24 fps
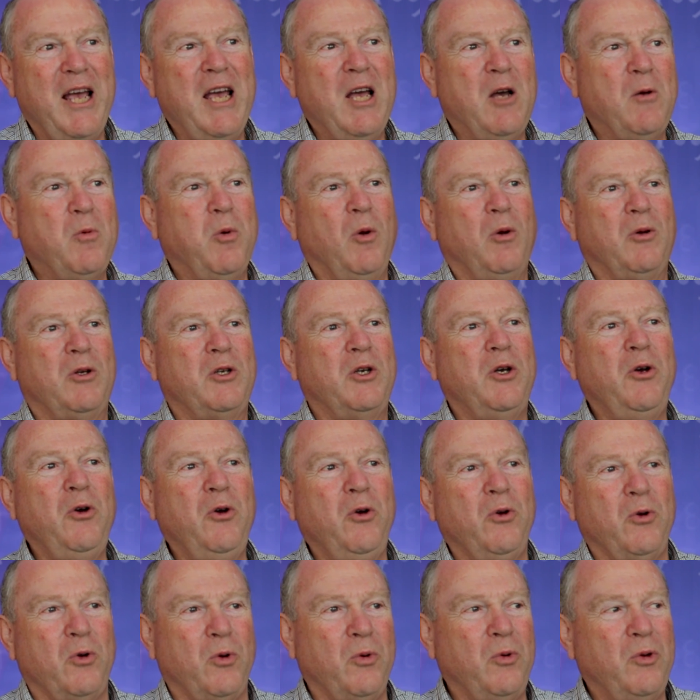equal
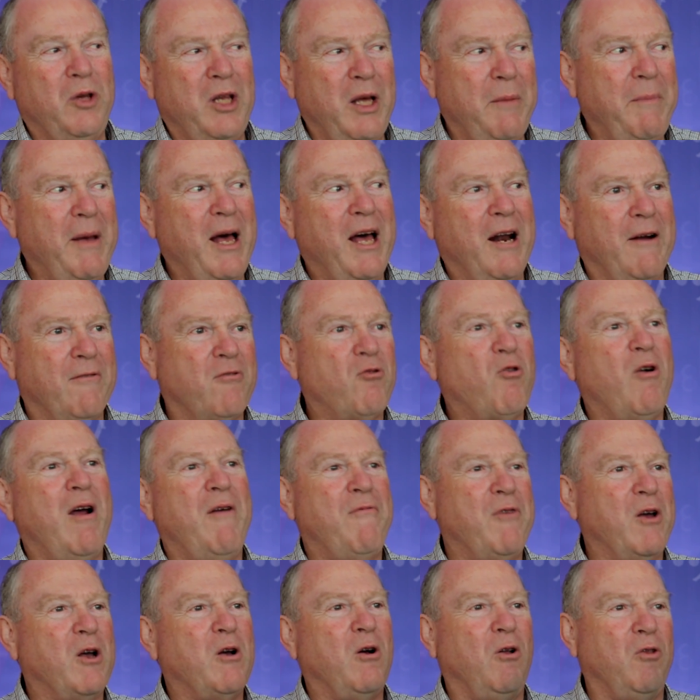to the amount of
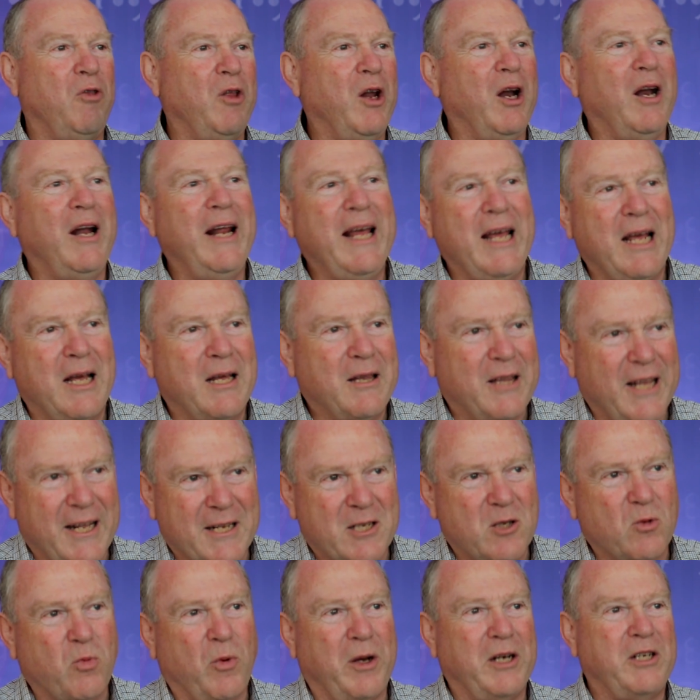traffic on the link
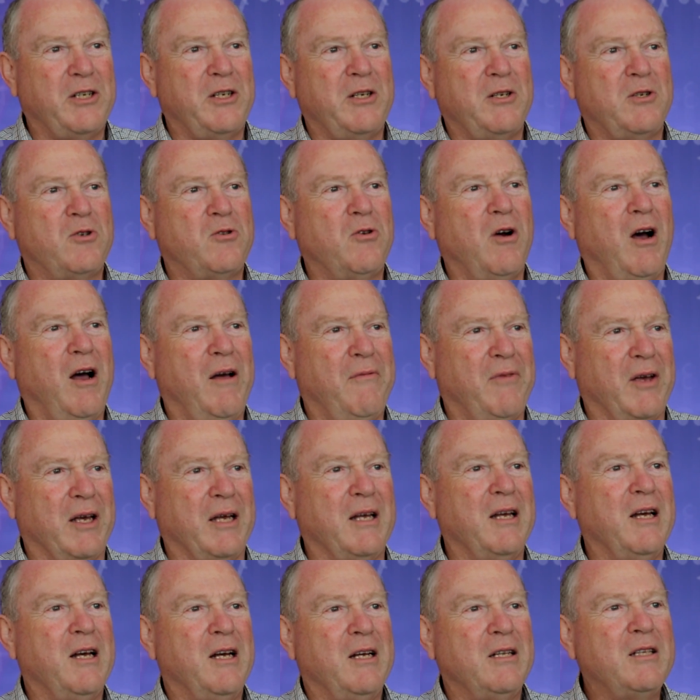that switch is
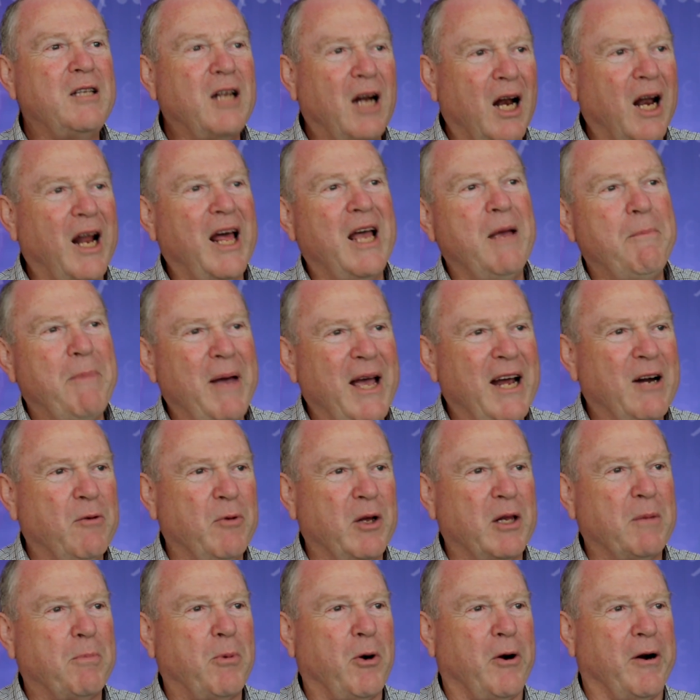driving, the delay
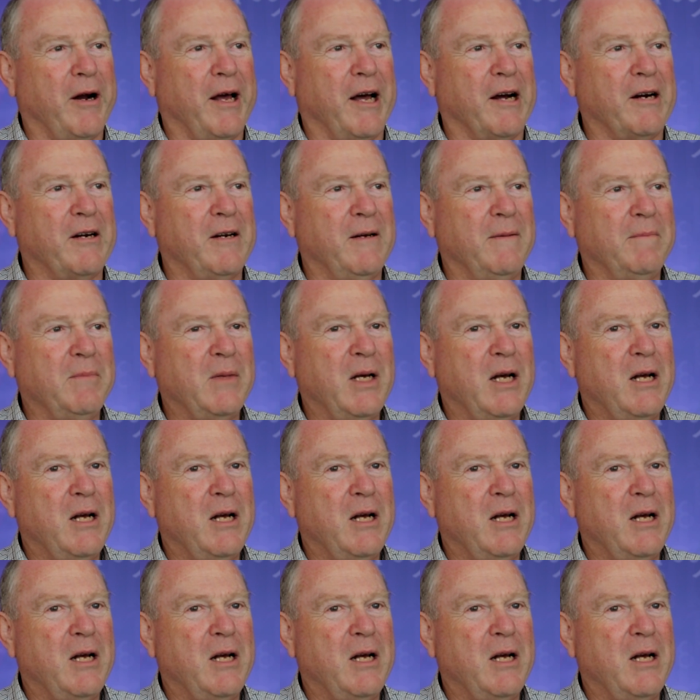bandwidth product.